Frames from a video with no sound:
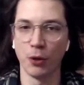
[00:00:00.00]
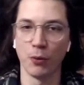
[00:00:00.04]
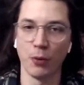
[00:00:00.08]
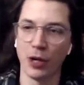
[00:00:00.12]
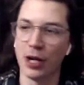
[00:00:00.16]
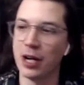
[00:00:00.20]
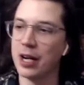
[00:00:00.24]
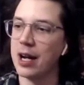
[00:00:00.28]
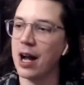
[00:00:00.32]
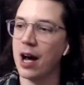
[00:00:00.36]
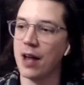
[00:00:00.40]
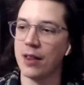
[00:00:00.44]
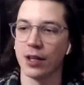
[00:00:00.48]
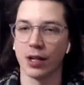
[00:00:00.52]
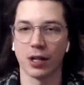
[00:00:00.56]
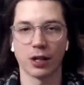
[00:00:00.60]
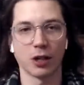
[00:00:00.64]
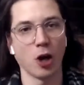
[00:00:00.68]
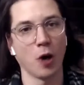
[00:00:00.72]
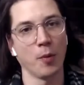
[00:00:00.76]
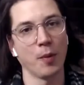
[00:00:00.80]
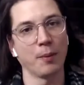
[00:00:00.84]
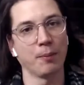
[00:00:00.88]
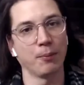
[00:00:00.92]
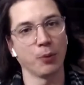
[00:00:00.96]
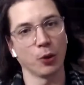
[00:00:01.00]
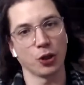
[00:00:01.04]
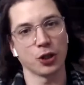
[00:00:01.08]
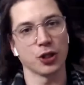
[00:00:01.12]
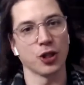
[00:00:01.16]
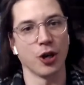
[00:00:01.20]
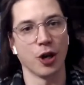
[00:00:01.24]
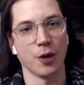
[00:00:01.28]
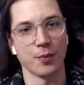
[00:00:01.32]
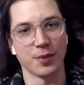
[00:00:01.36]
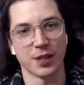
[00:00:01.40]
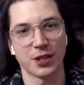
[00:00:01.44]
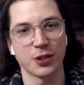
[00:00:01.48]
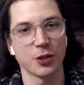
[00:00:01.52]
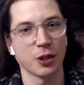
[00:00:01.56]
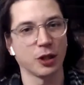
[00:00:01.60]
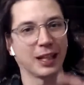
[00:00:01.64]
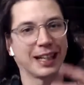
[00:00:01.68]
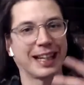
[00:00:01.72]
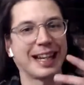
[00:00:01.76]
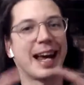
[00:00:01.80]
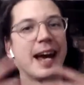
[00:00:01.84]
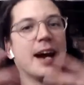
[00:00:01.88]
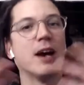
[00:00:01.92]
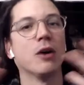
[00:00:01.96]
it in other comic book terms, it's sort of like
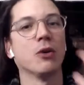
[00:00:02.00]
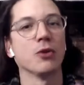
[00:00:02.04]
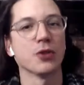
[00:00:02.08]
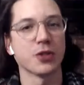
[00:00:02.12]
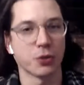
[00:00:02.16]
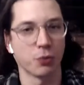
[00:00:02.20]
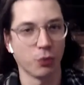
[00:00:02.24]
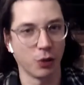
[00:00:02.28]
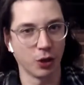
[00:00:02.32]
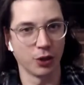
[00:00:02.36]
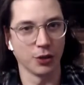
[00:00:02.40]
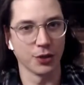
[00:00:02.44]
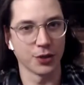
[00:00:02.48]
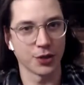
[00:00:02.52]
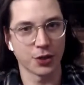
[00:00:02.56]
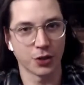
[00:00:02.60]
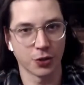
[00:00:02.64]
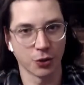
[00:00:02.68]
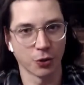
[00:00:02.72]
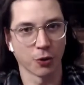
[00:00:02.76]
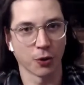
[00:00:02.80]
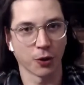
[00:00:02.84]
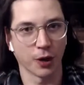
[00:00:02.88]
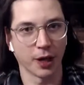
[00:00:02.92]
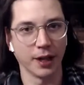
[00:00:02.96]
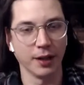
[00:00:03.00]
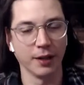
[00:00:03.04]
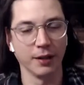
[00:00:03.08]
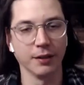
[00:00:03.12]
an Elseworld story.